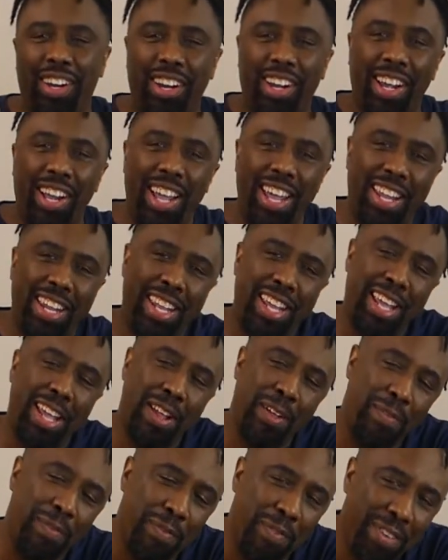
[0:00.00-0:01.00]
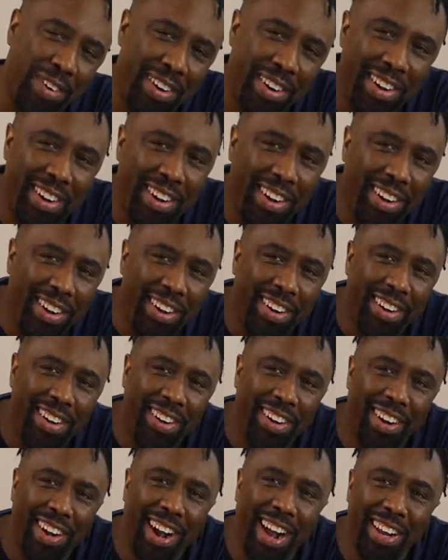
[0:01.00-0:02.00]
And then,
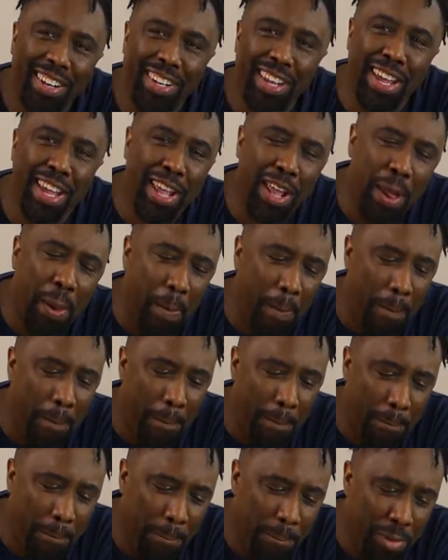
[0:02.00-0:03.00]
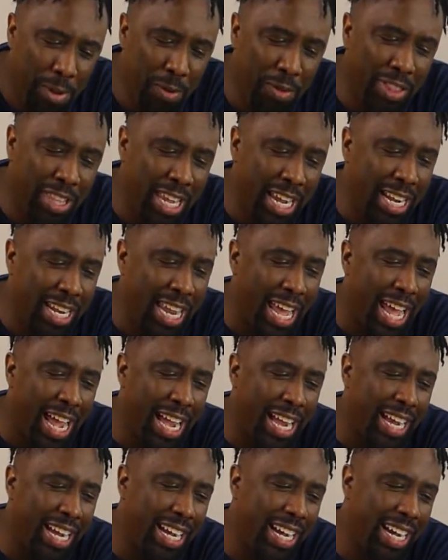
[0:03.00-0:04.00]
I tell you, you think
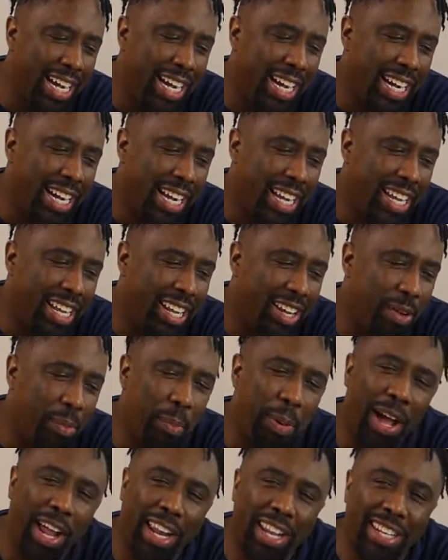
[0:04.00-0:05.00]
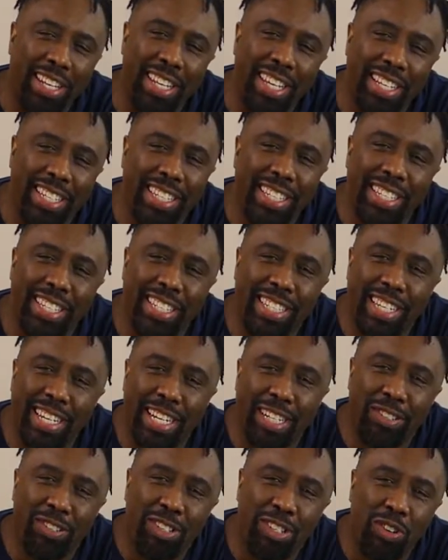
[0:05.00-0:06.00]
that politics in this
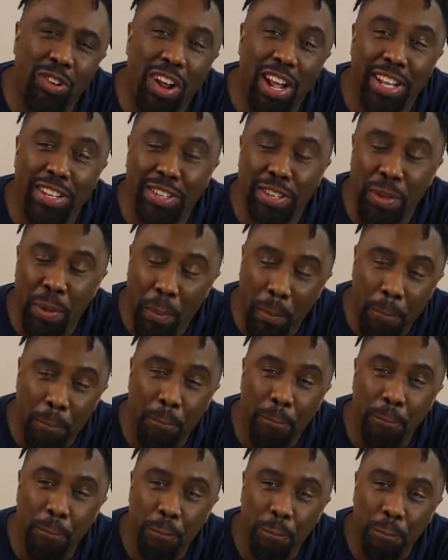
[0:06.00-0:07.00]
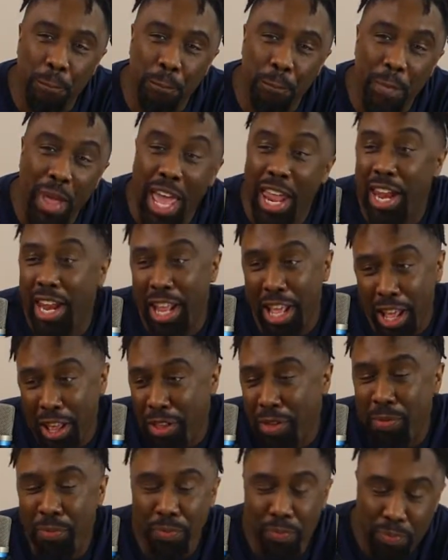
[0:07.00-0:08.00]
country is crazy. And it
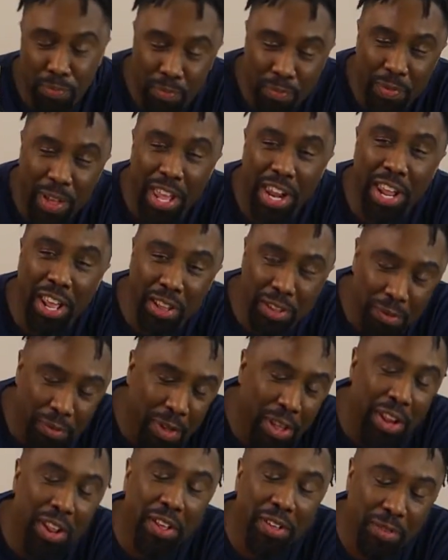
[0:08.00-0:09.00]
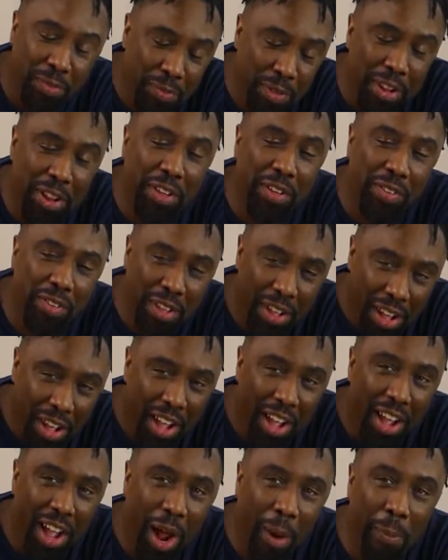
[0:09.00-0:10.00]
is. It is.
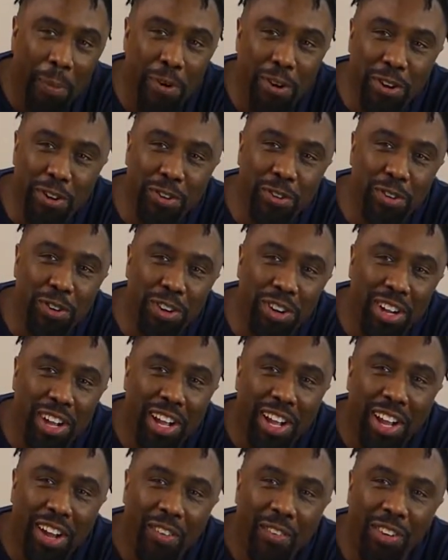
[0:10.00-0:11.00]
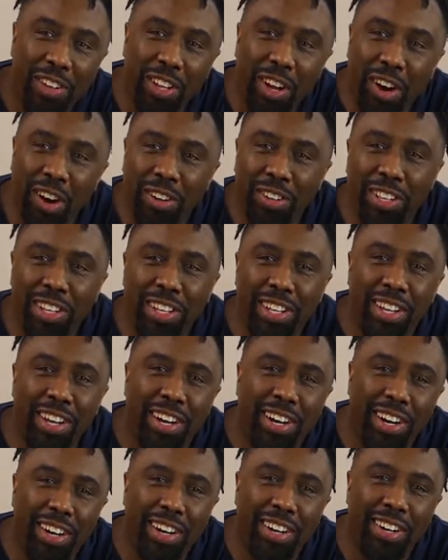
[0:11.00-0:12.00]
I'm pretty sure with all
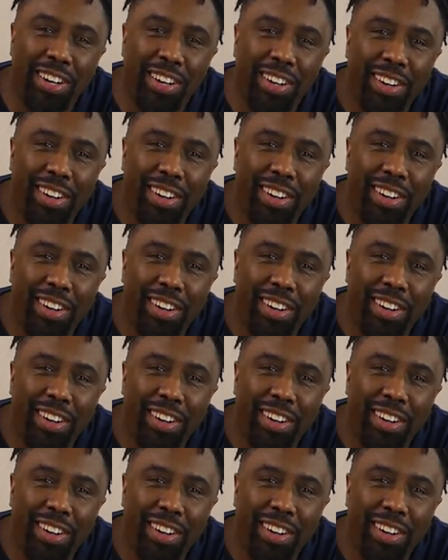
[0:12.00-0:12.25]
the